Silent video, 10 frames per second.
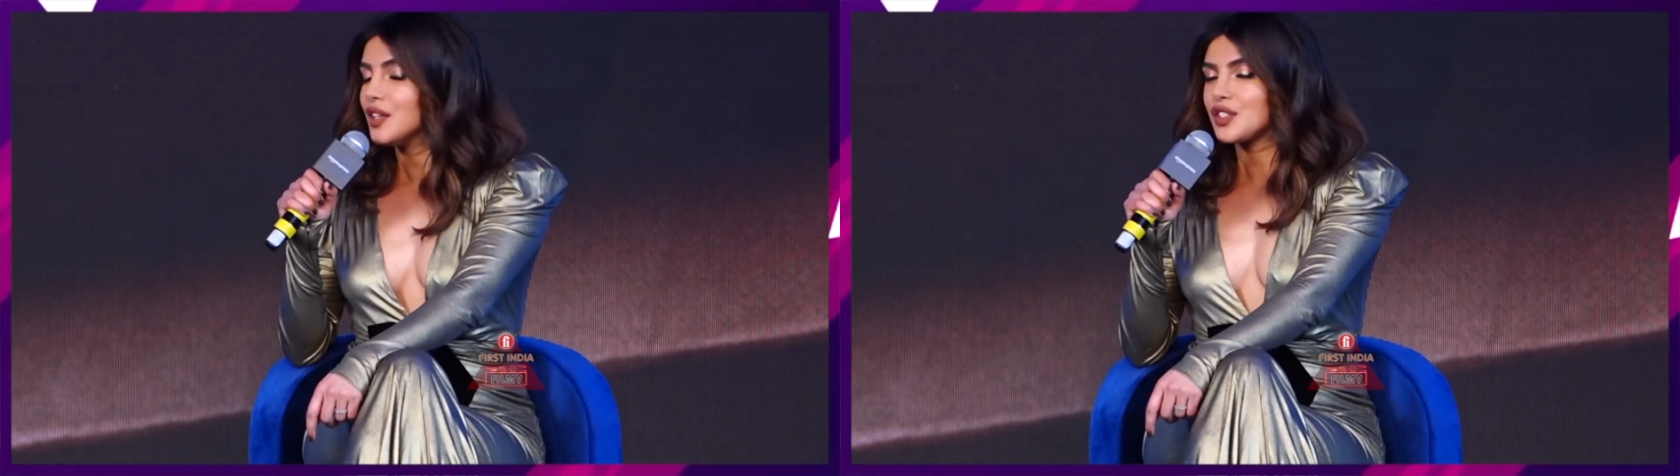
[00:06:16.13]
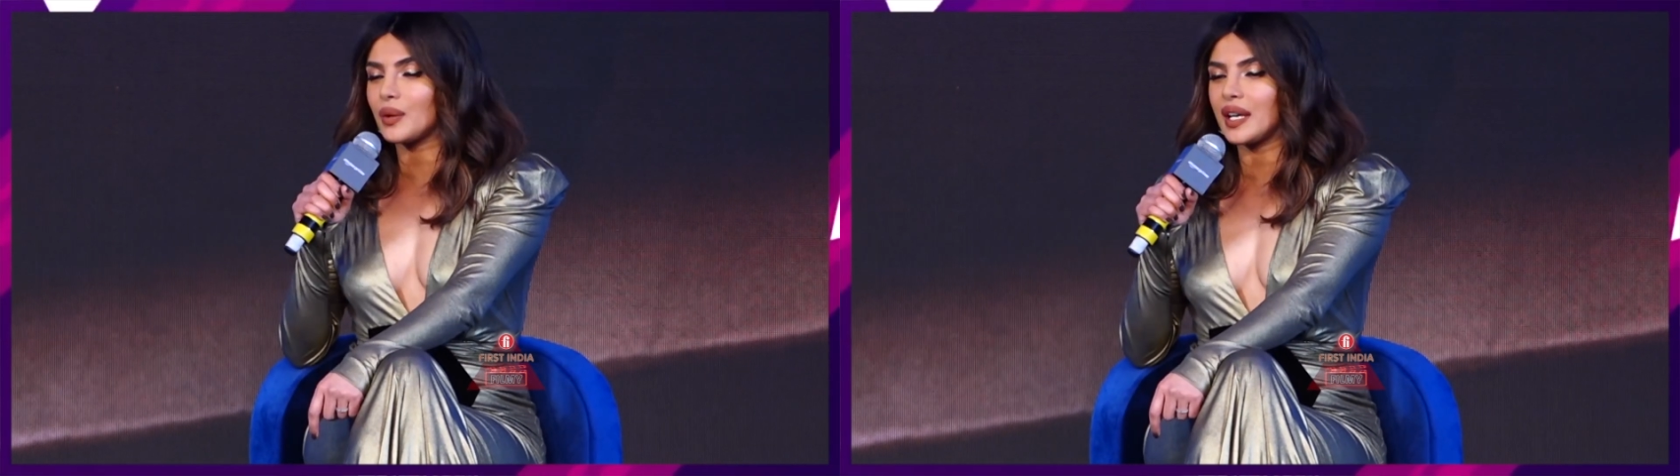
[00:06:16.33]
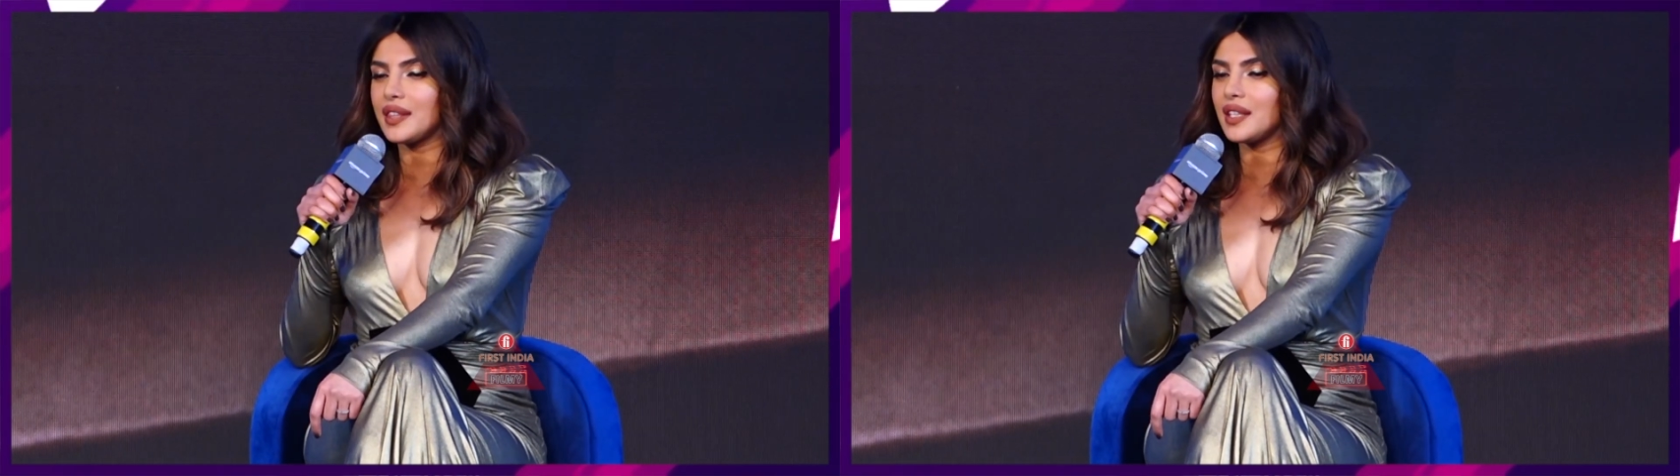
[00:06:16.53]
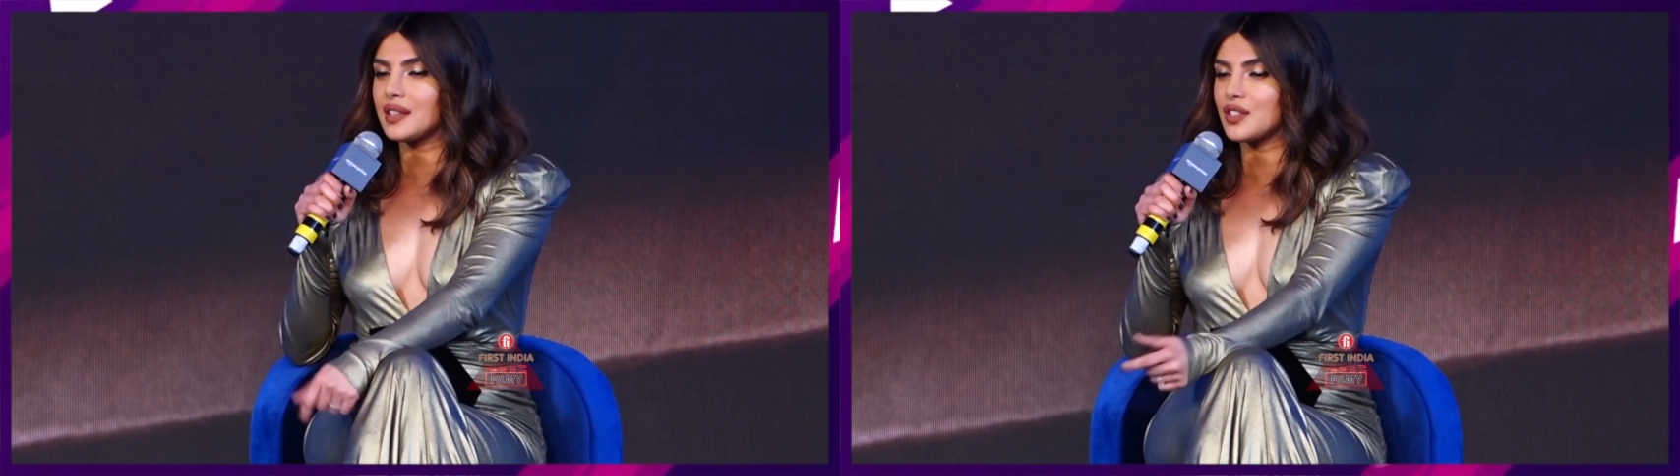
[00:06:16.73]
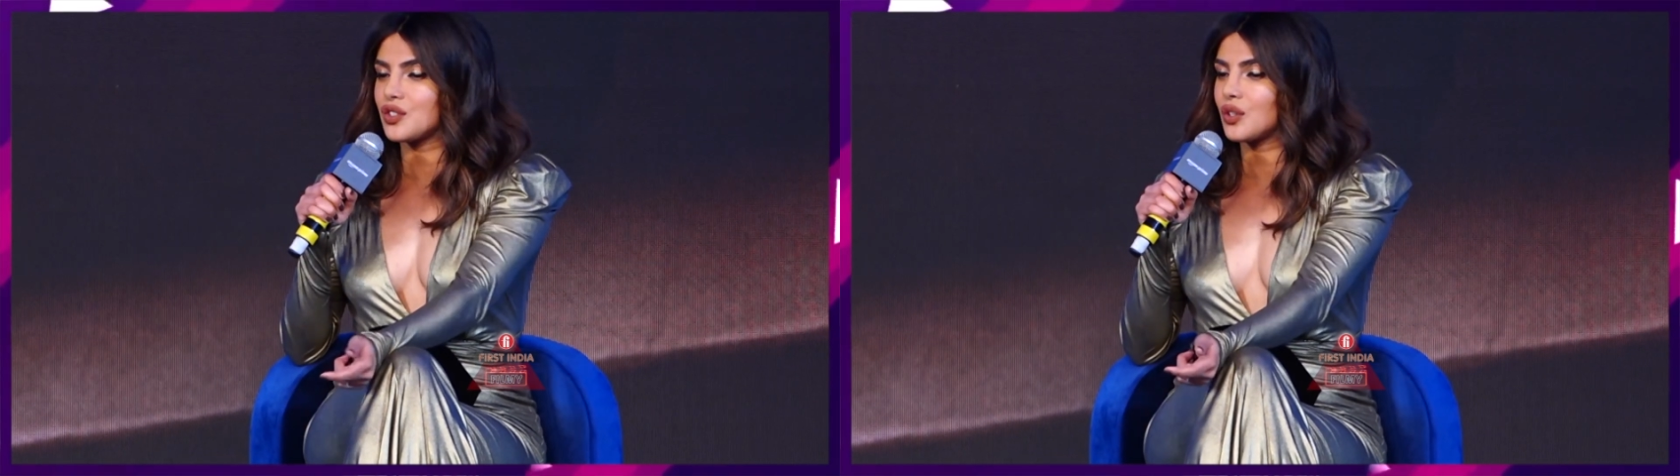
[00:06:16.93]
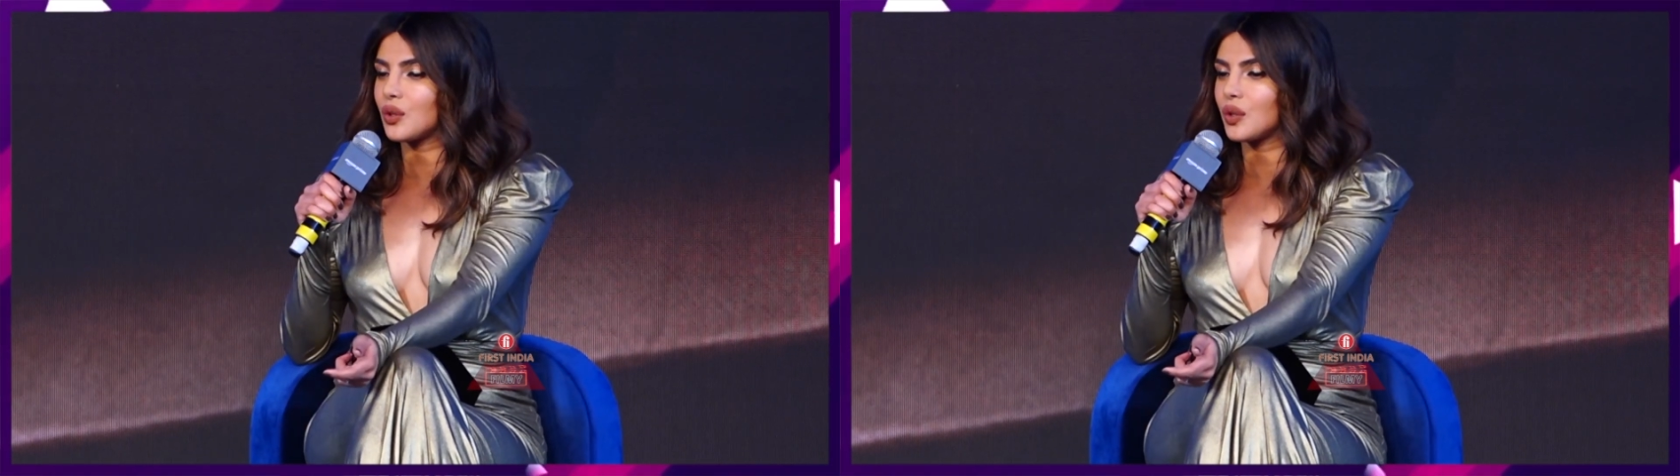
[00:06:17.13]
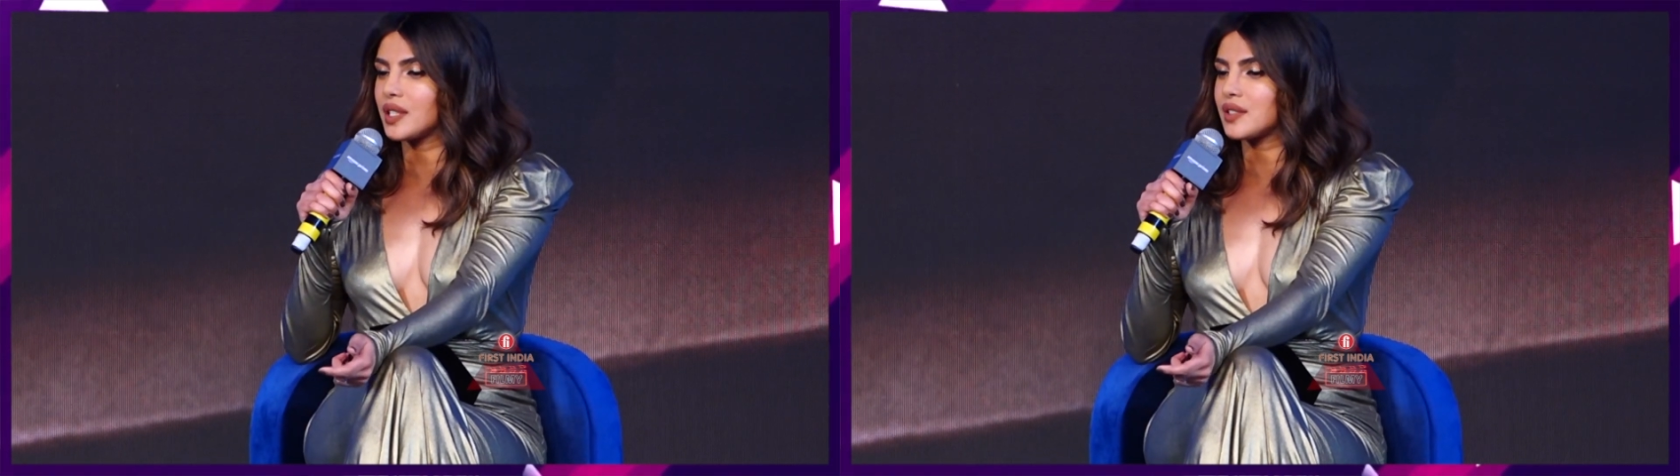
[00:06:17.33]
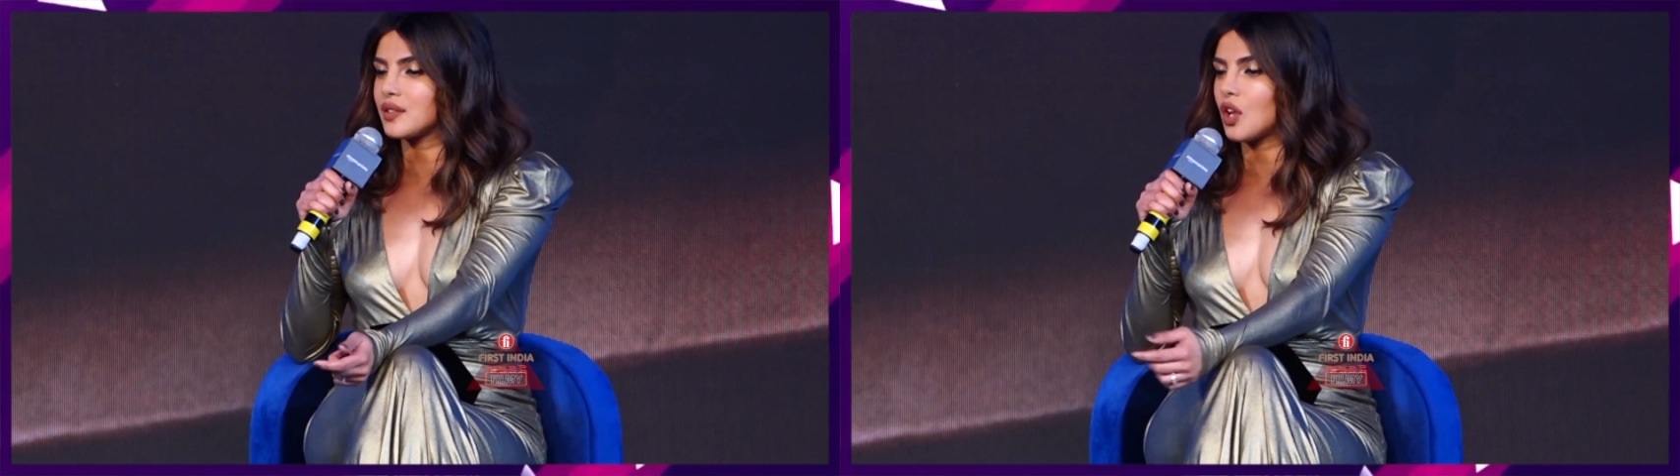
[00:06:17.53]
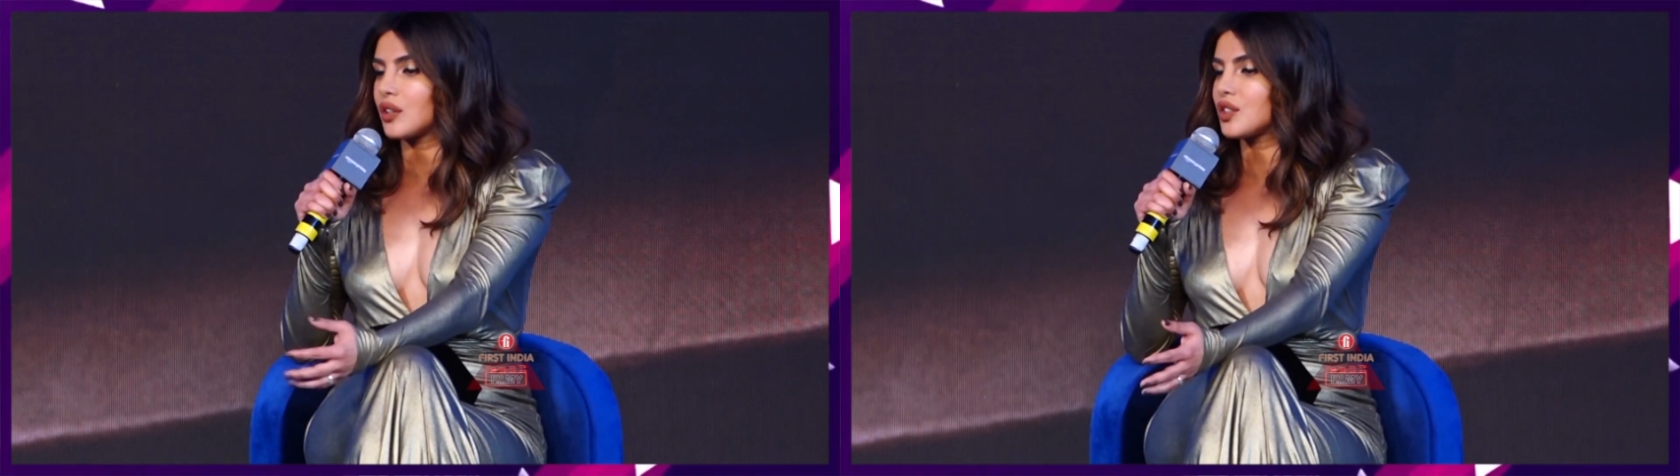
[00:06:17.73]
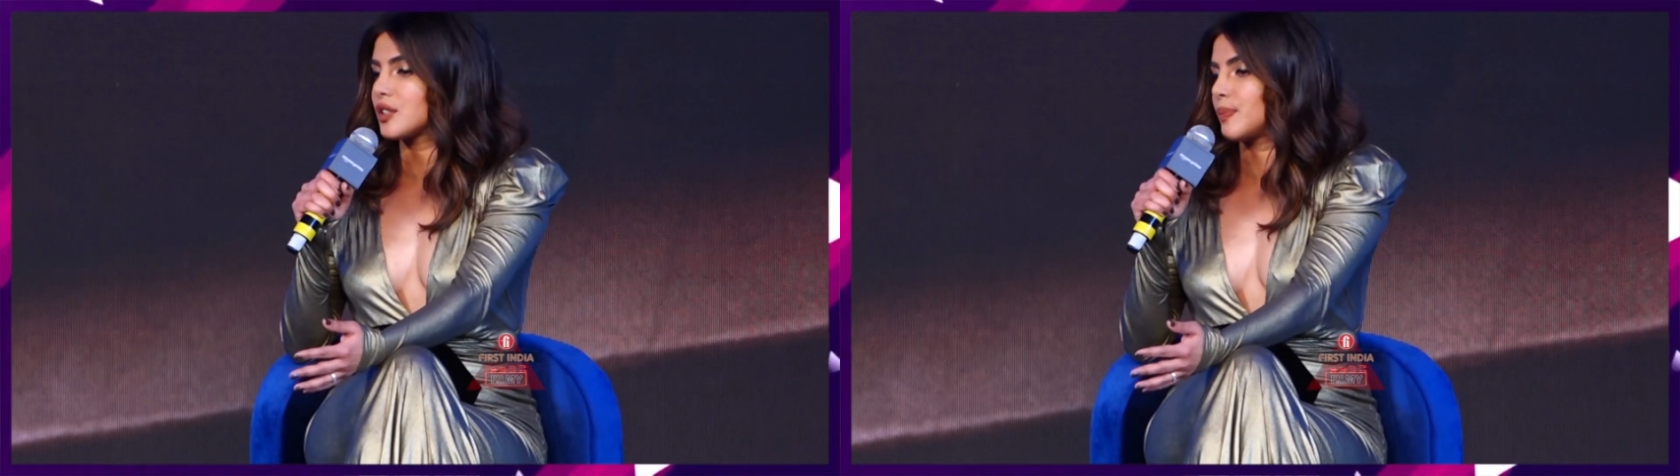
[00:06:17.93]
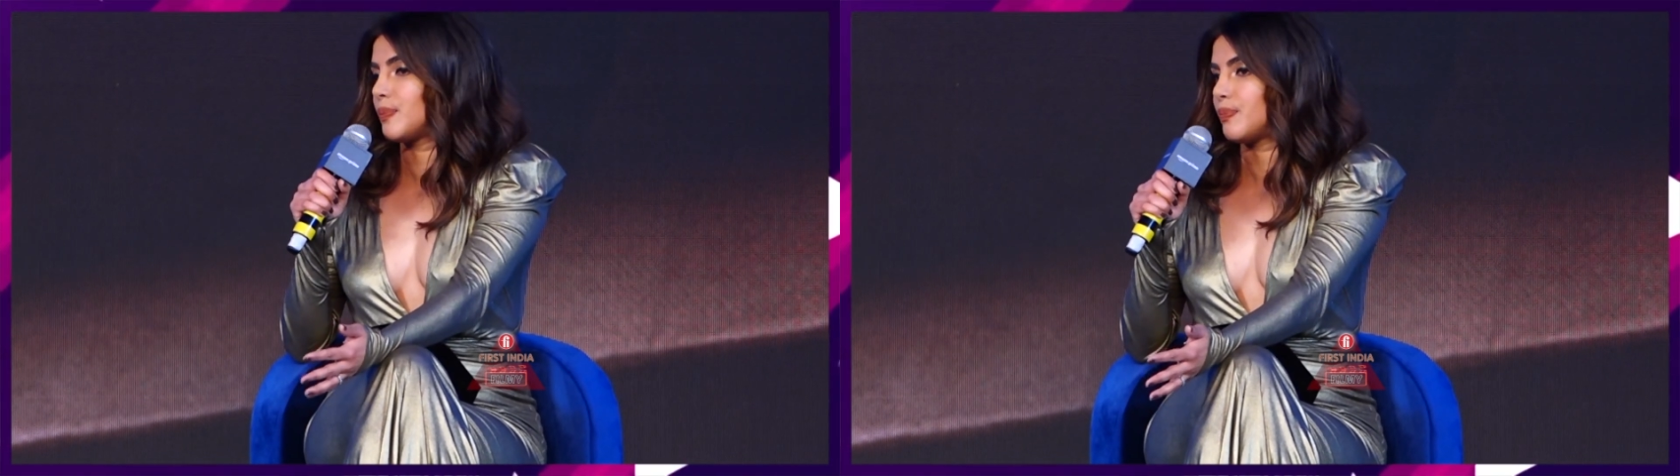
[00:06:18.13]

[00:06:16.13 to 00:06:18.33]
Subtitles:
So I think this show is not just